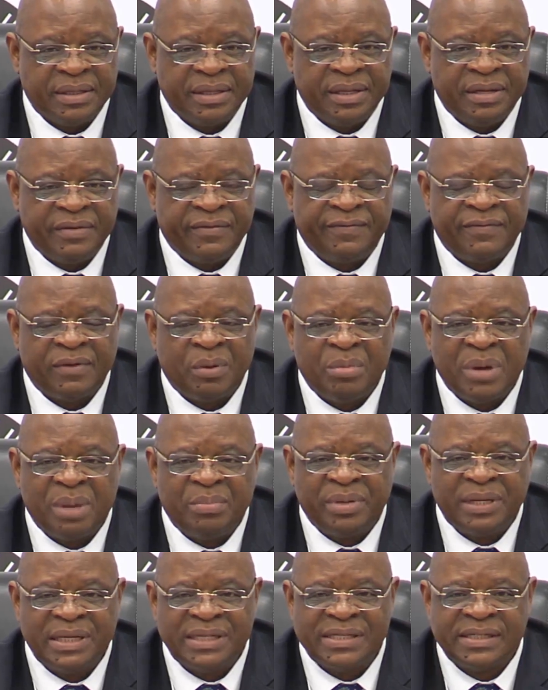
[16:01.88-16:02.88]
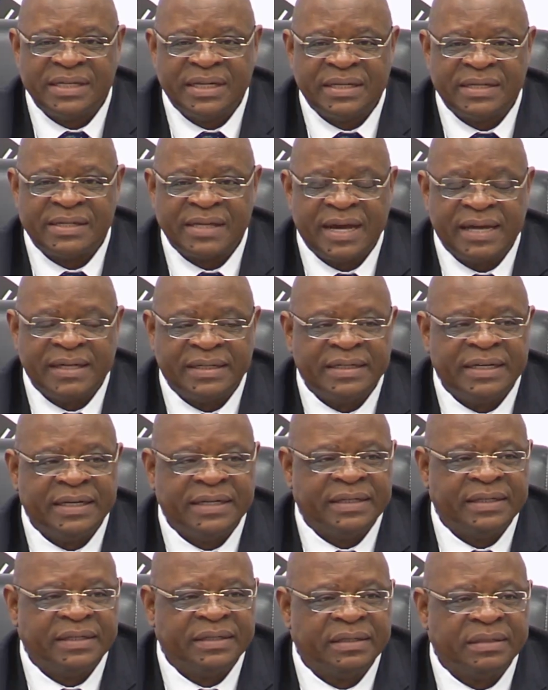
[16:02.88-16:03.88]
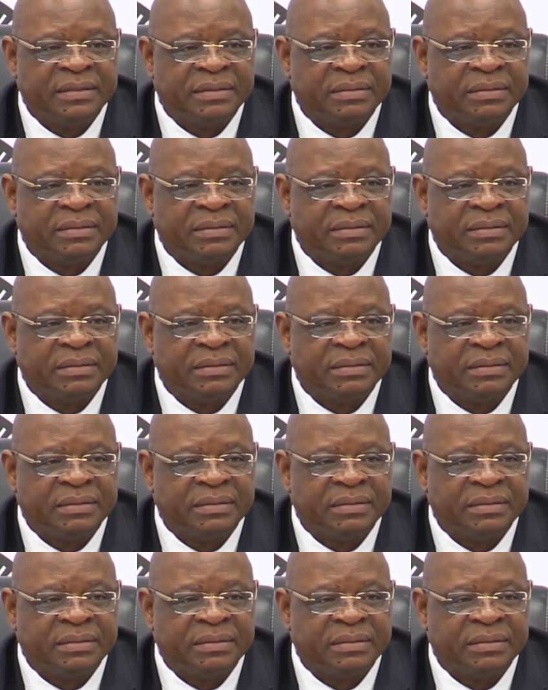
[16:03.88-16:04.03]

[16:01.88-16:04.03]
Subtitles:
the former president's attorney.